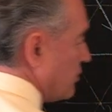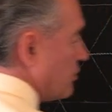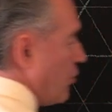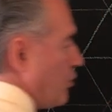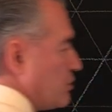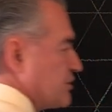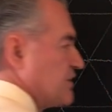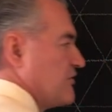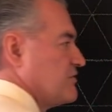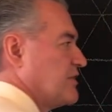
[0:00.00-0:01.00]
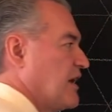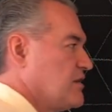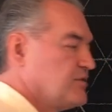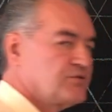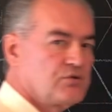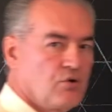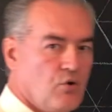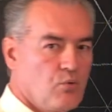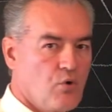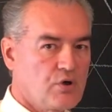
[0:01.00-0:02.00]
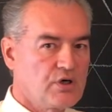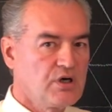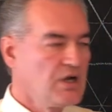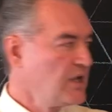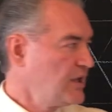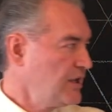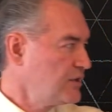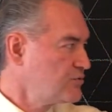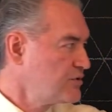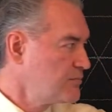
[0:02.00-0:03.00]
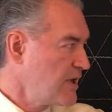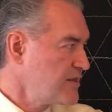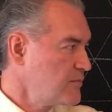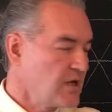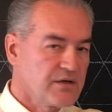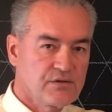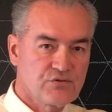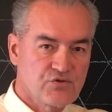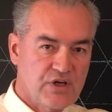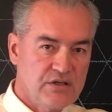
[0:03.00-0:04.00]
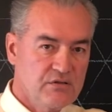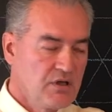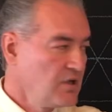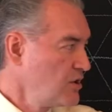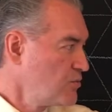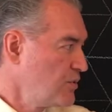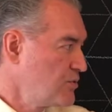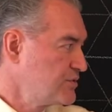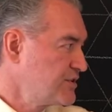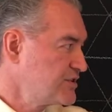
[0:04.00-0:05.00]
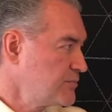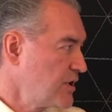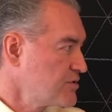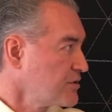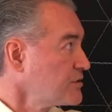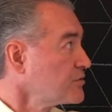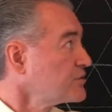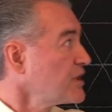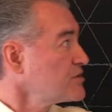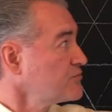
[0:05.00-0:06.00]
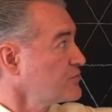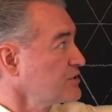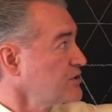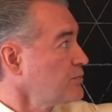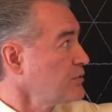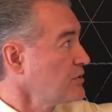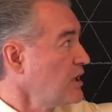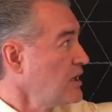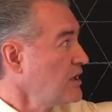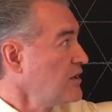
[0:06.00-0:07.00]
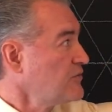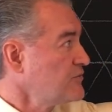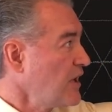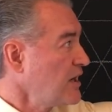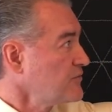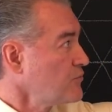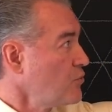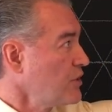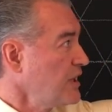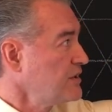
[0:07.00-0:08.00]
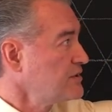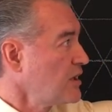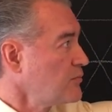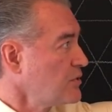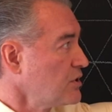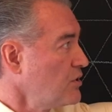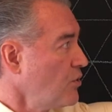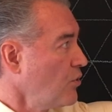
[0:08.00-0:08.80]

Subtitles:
all 7 gallons of water into the mathematical drain. We use the symmetrical notation. For example, 5 or any number